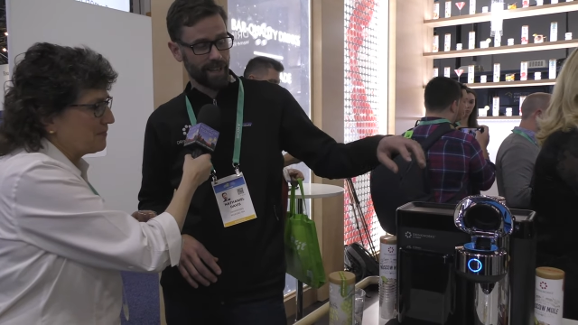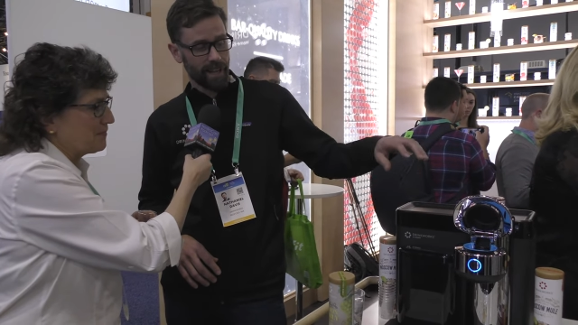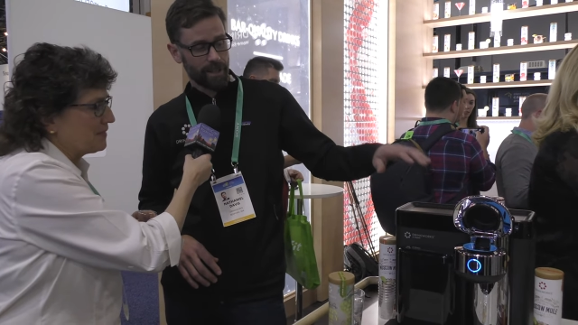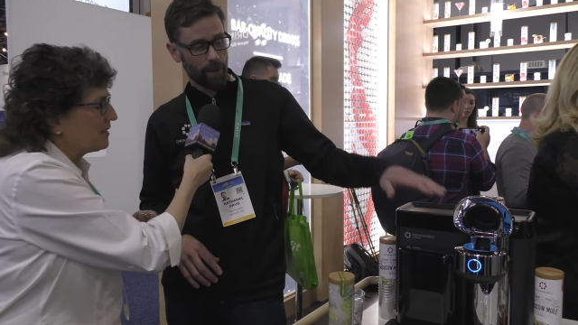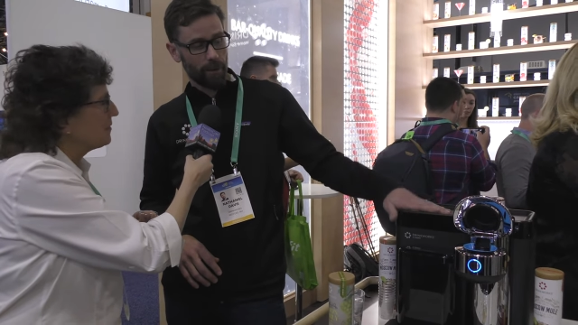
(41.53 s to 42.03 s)

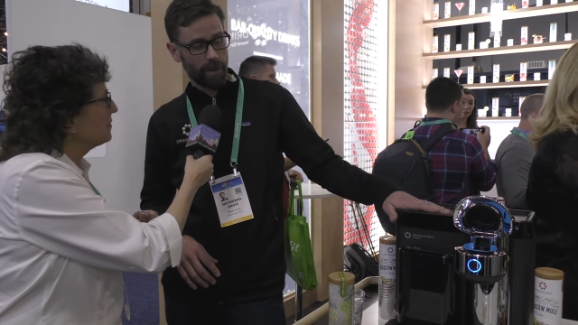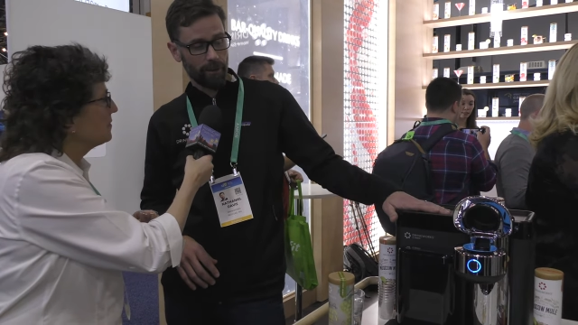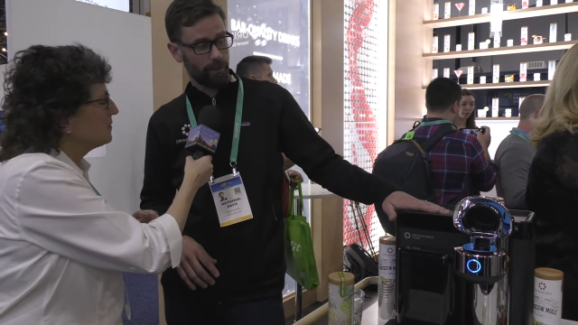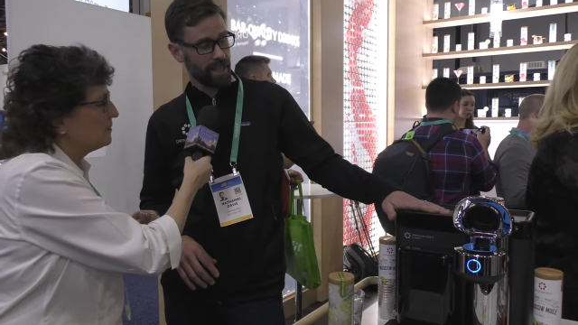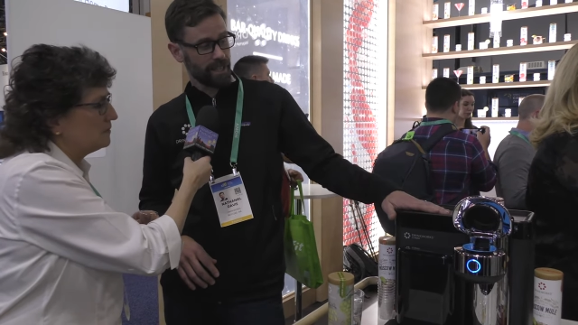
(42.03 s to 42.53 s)
Speaker 1: So
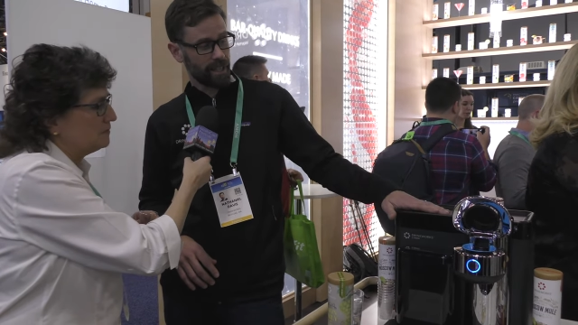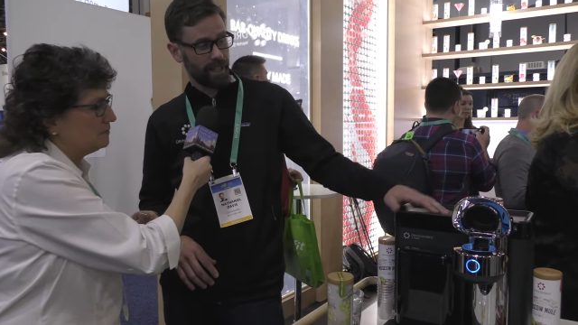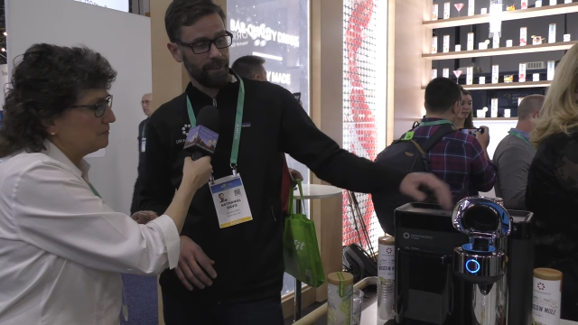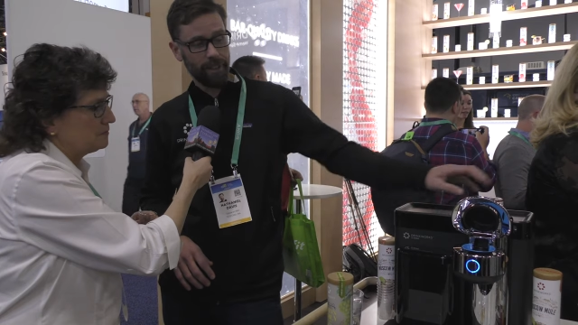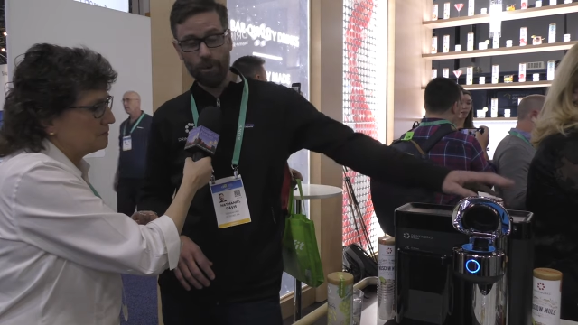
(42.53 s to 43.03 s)

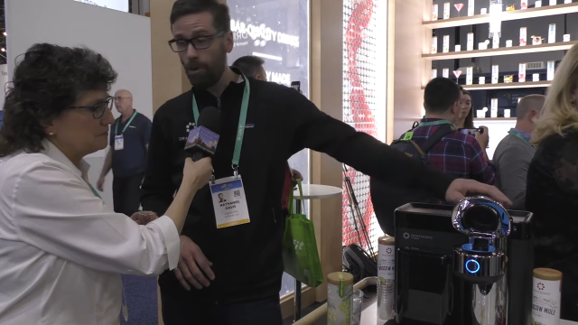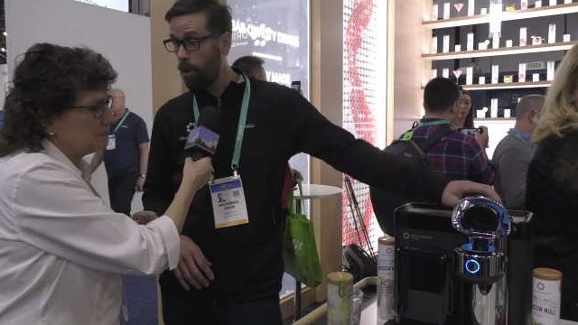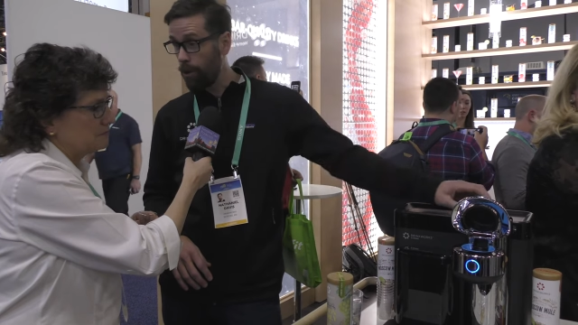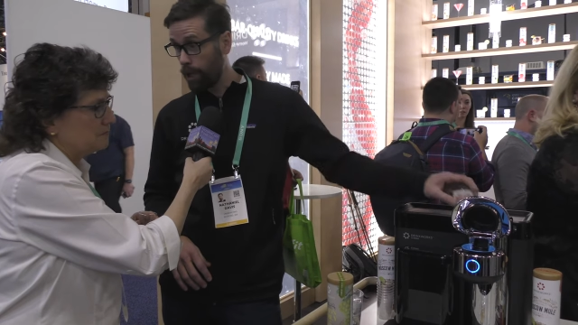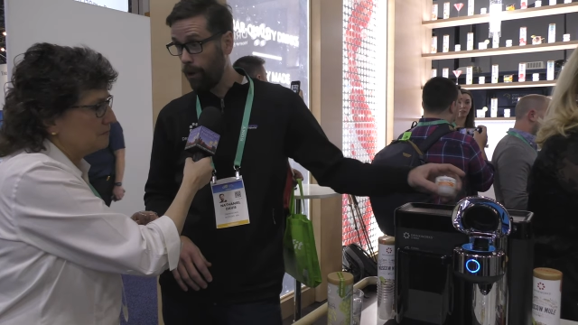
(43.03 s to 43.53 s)
basically, you know
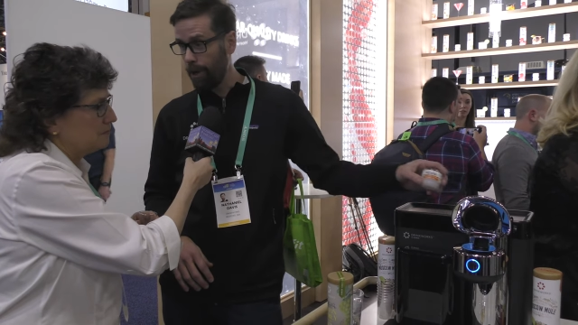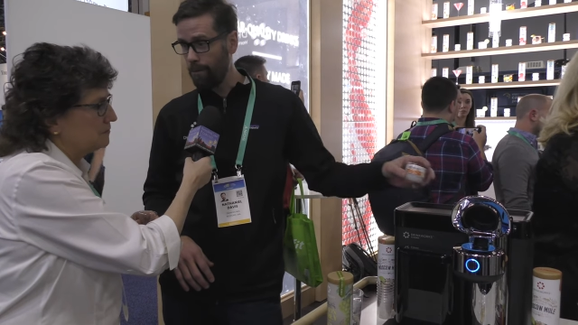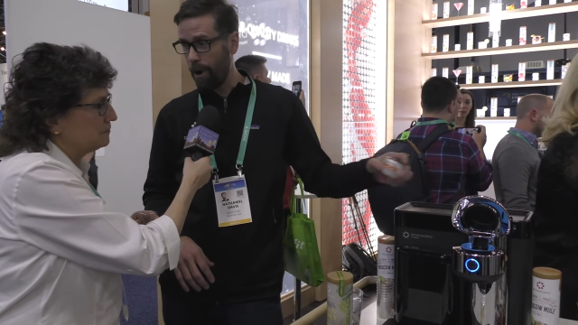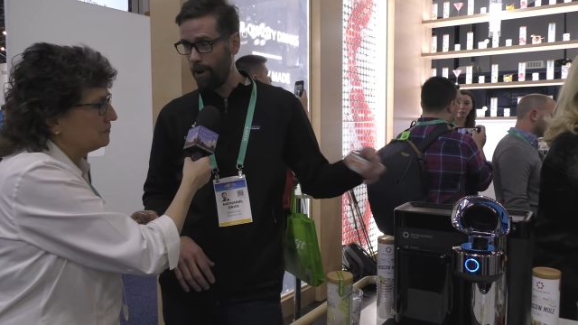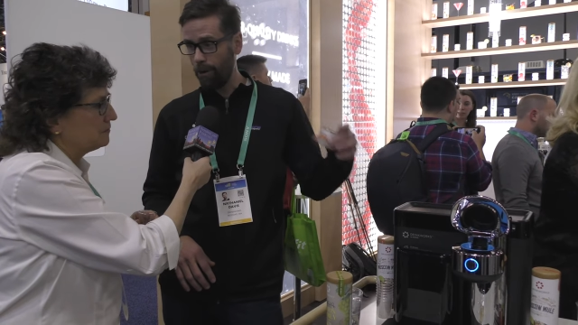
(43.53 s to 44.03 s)
the Keurig
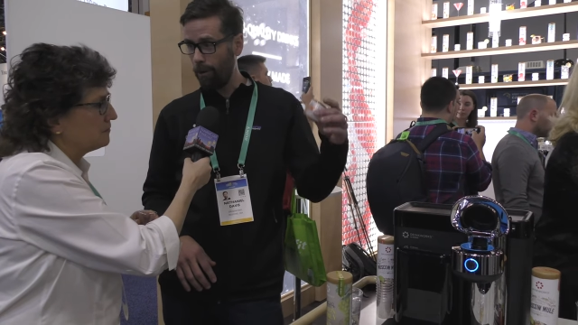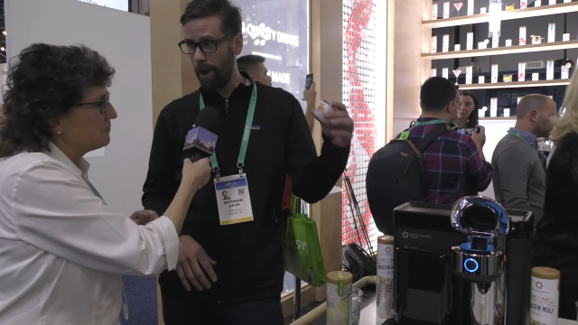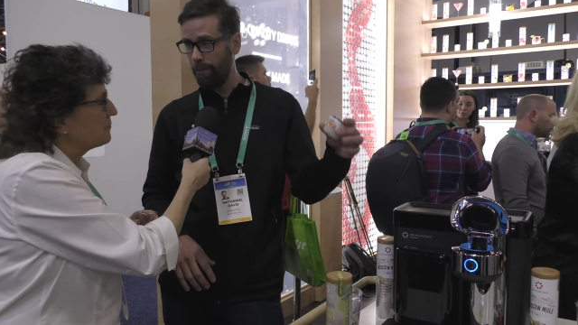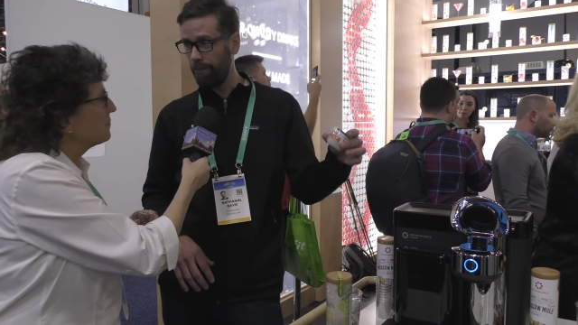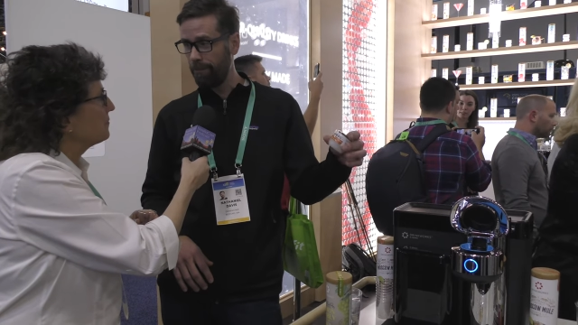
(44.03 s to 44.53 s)
model:
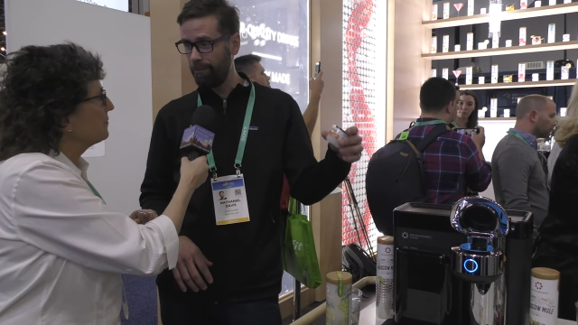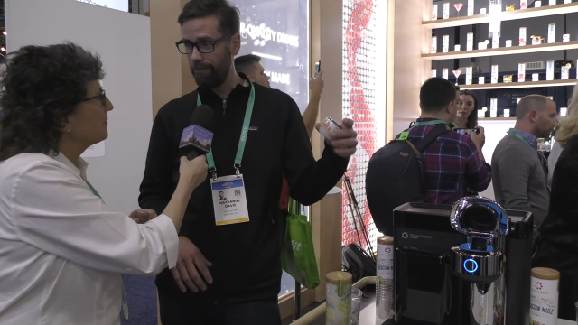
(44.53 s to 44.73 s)
one